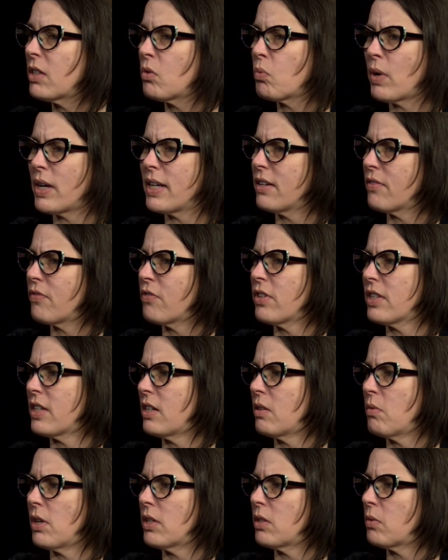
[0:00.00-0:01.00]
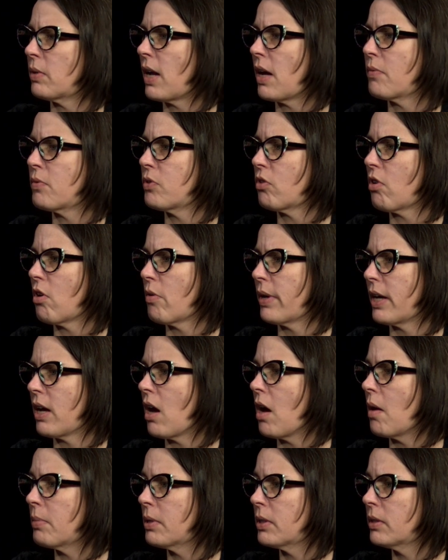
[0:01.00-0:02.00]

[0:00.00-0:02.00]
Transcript: it's way different than it was when I was growing up.